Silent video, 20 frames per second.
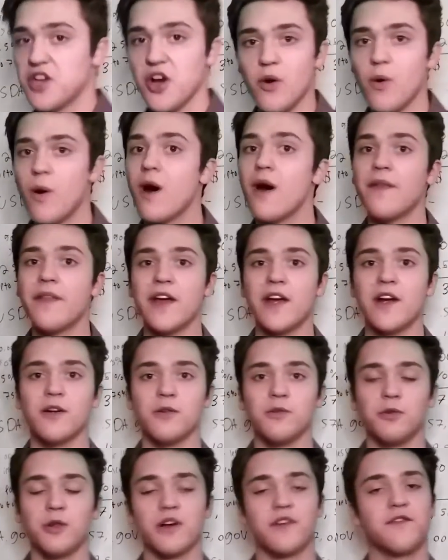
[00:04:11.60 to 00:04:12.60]
go on there,
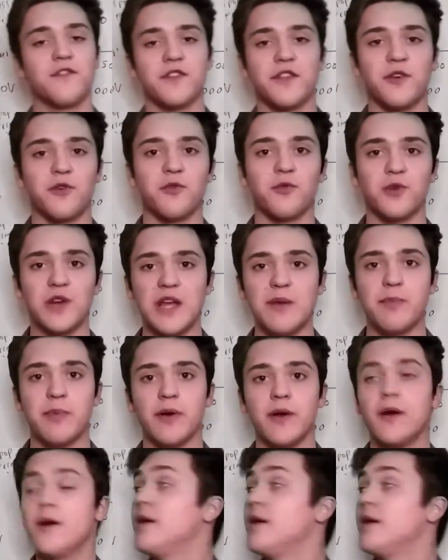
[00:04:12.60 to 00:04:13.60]
look for the REAP
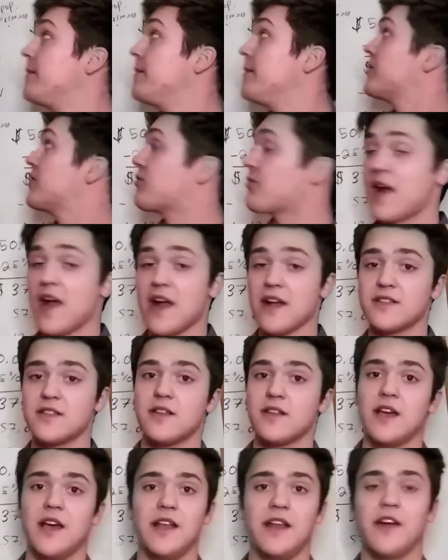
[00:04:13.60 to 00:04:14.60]

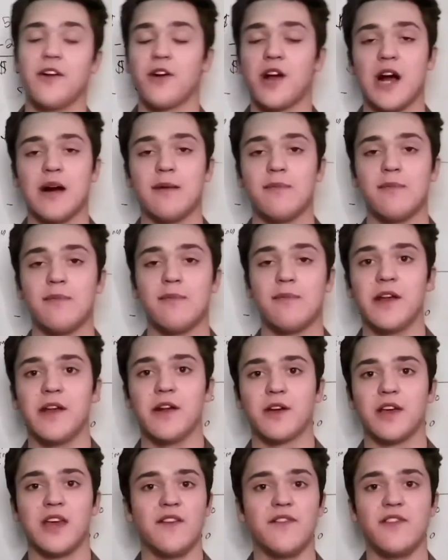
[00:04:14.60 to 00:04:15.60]
grant, and it'll come up.
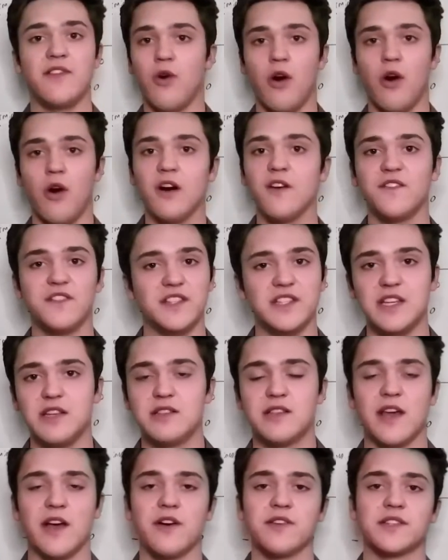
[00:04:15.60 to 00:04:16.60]
It'll give you all of the
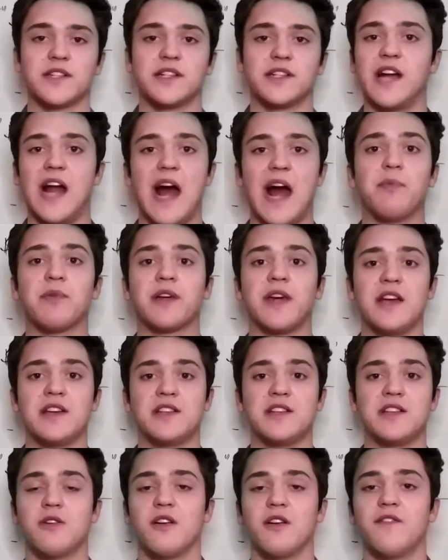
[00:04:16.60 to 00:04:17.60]
details in an
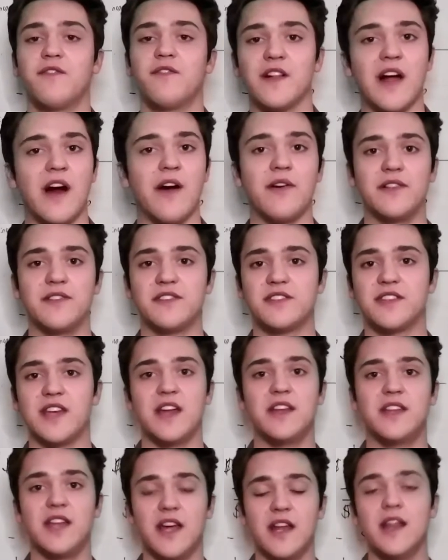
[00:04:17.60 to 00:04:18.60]
application you can fill out and
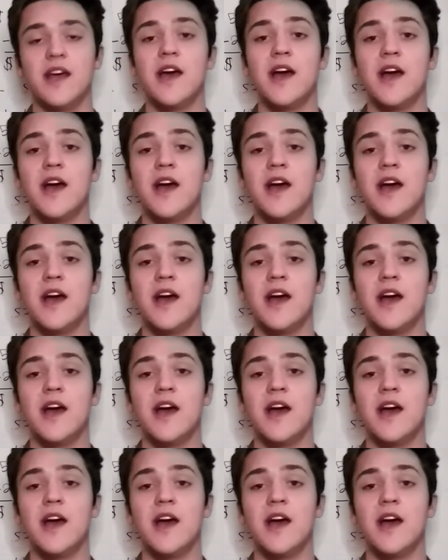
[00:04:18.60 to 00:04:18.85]
send in.